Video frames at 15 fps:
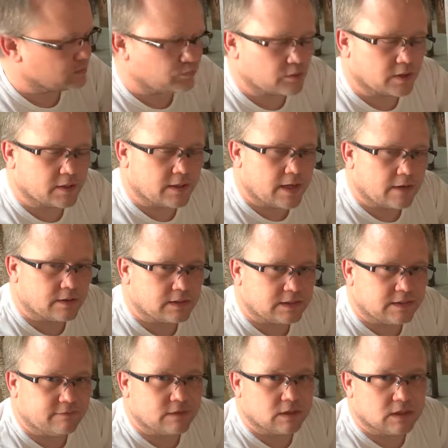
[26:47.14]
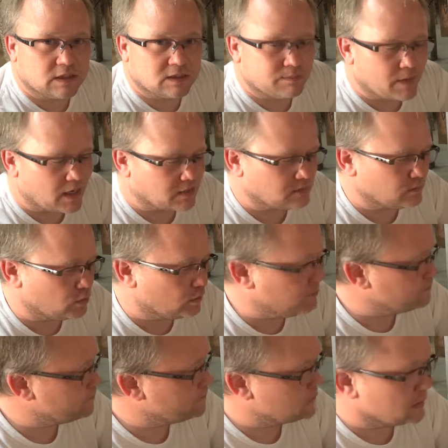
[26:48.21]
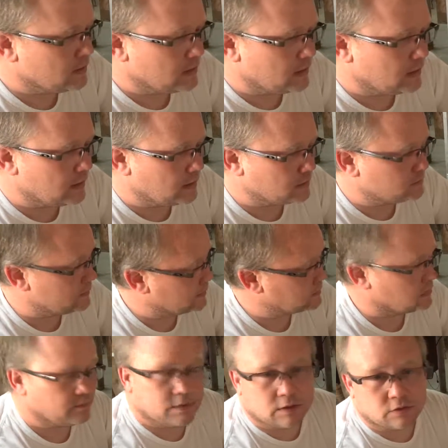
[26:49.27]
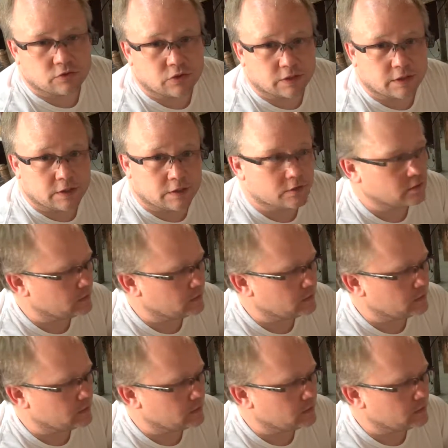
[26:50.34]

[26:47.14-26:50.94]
spread it out as evenly as possible. So that's going to be the trick here,